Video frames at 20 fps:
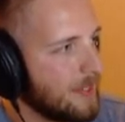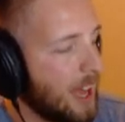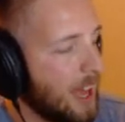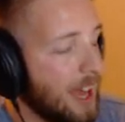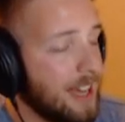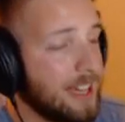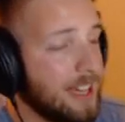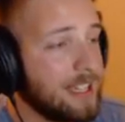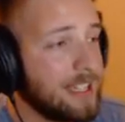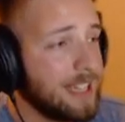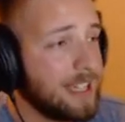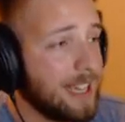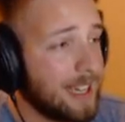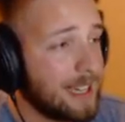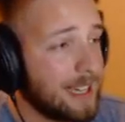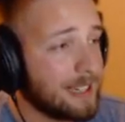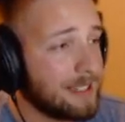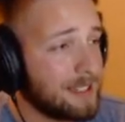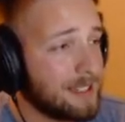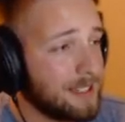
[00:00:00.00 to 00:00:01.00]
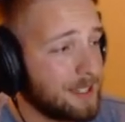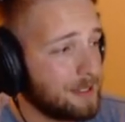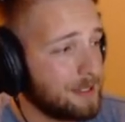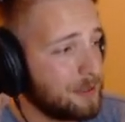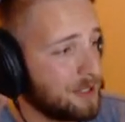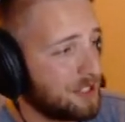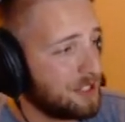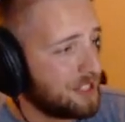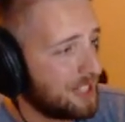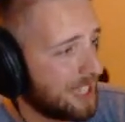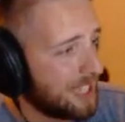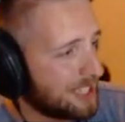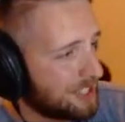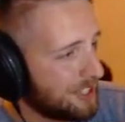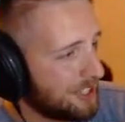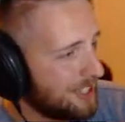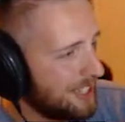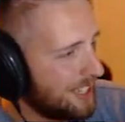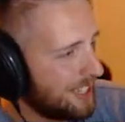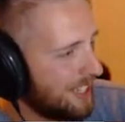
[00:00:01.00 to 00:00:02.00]
Yeah, which is
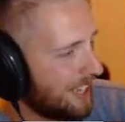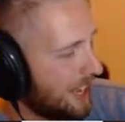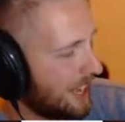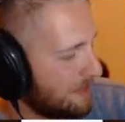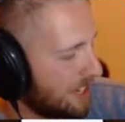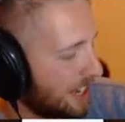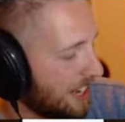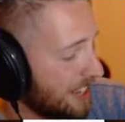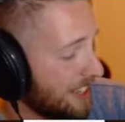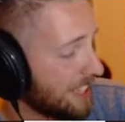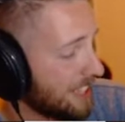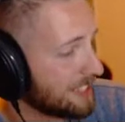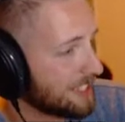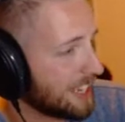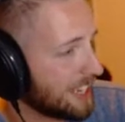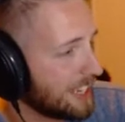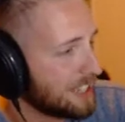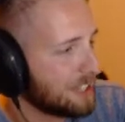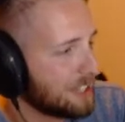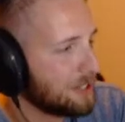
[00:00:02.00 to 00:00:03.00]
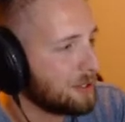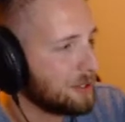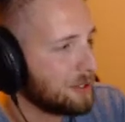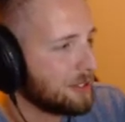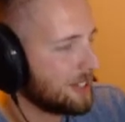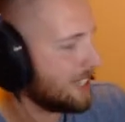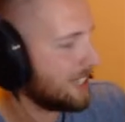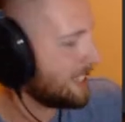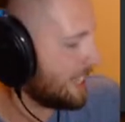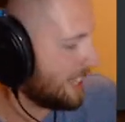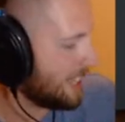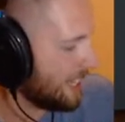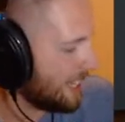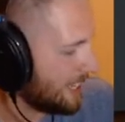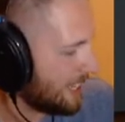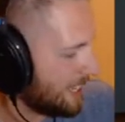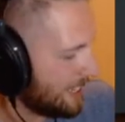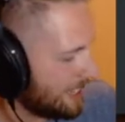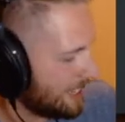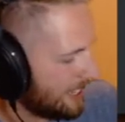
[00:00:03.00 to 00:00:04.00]
actually, I mean, I think is kind of cool because I think
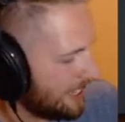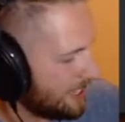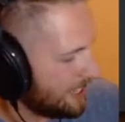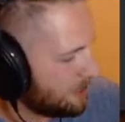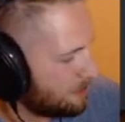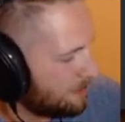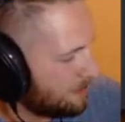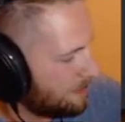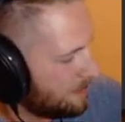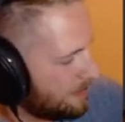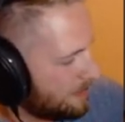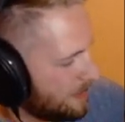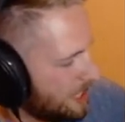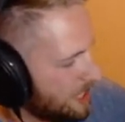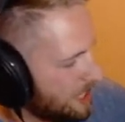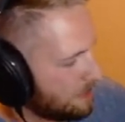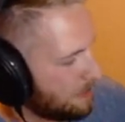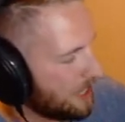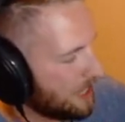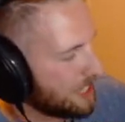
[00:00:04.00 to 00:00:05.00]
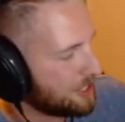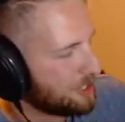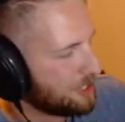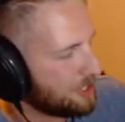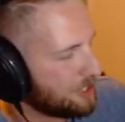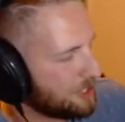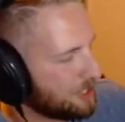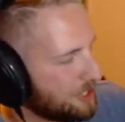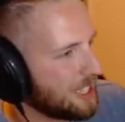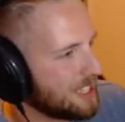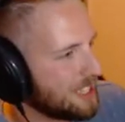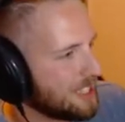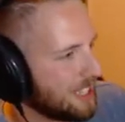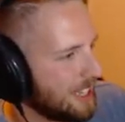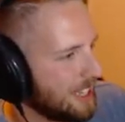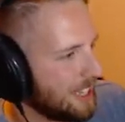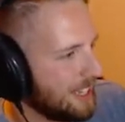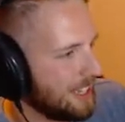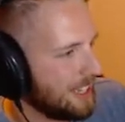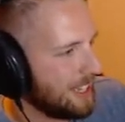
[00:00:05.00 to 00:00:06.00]
his Pikachu plays
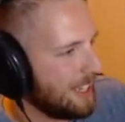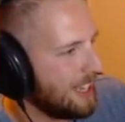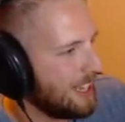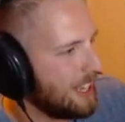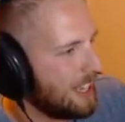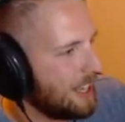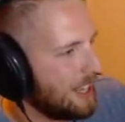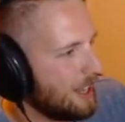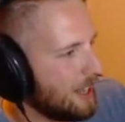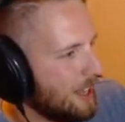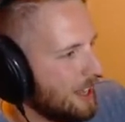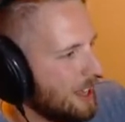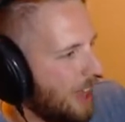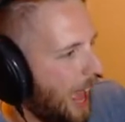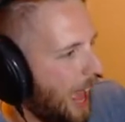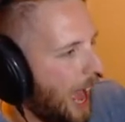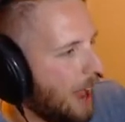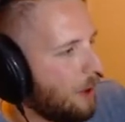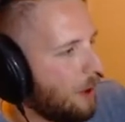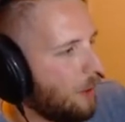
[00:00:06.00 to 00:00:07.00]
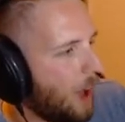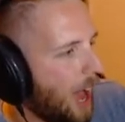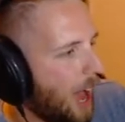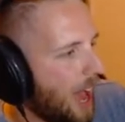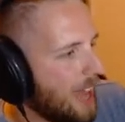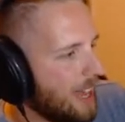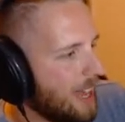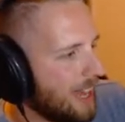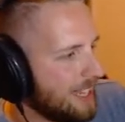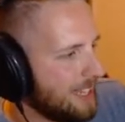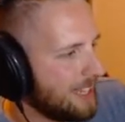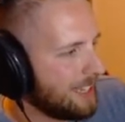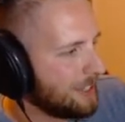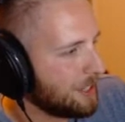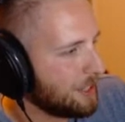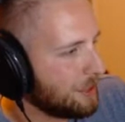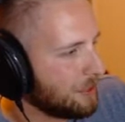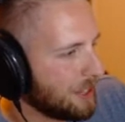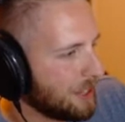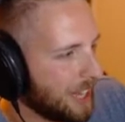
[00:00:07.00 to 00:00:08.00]
like how I ideally
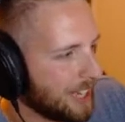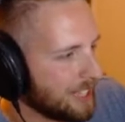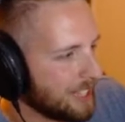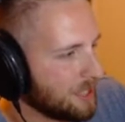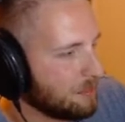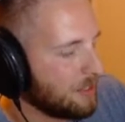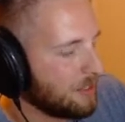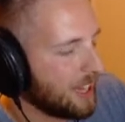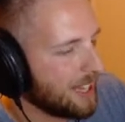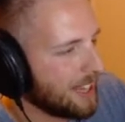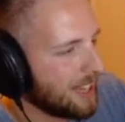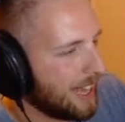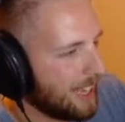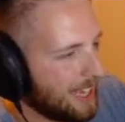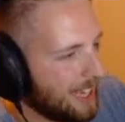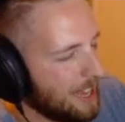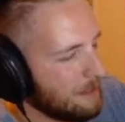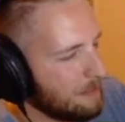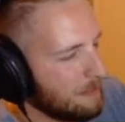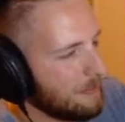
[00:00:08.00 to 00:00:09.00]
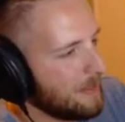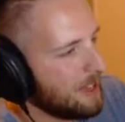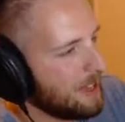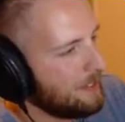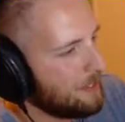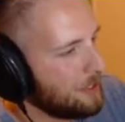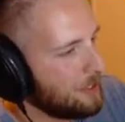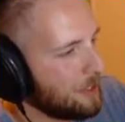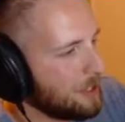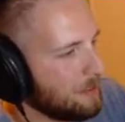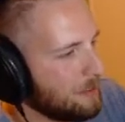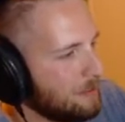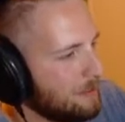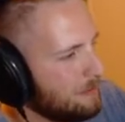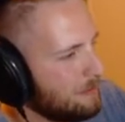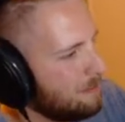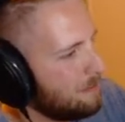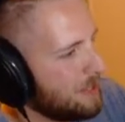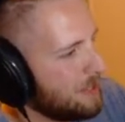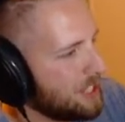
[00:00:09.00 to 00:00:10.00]
would like to play that game if you could
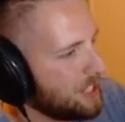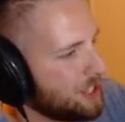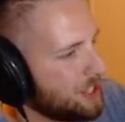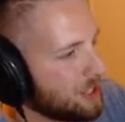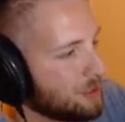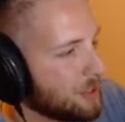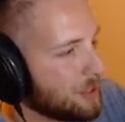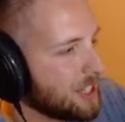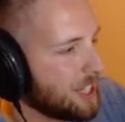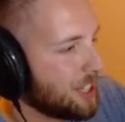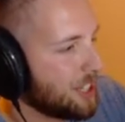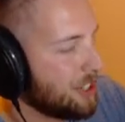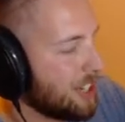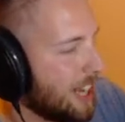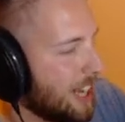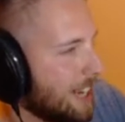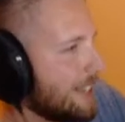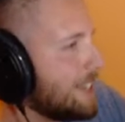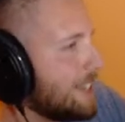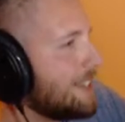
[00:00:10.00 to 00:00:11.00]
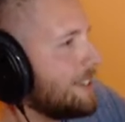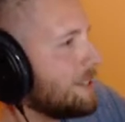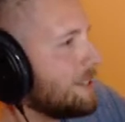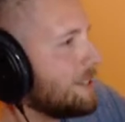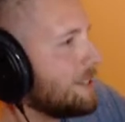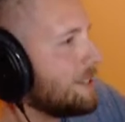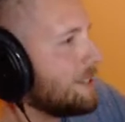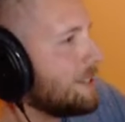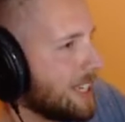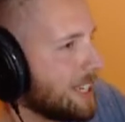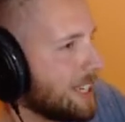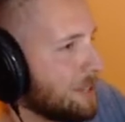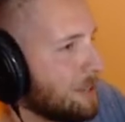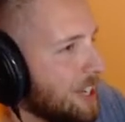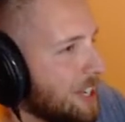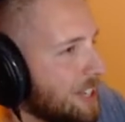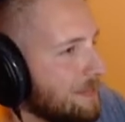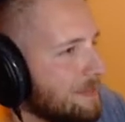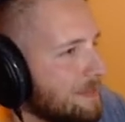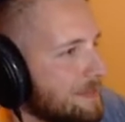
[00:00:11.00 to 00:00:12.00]
be just really good at it and play anyway.
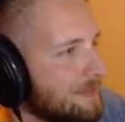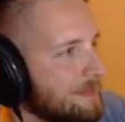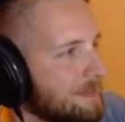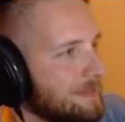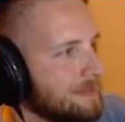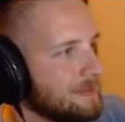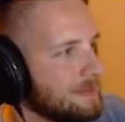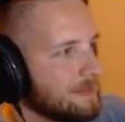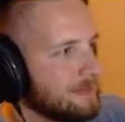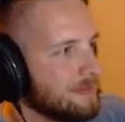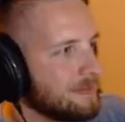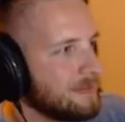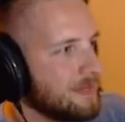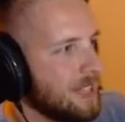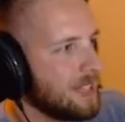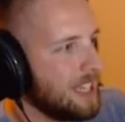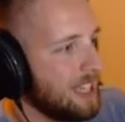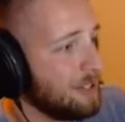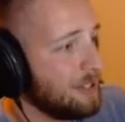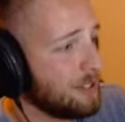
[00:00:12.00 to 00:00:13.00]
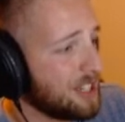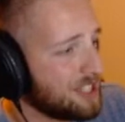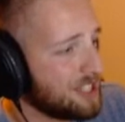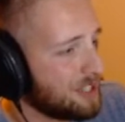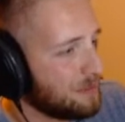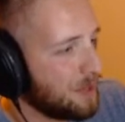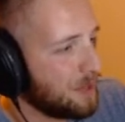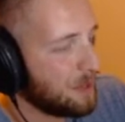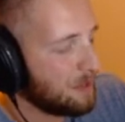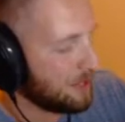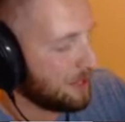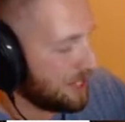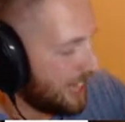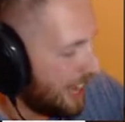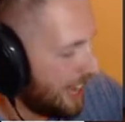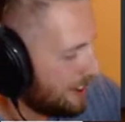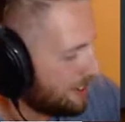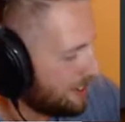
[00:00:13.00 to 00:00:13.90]
He rushes people down.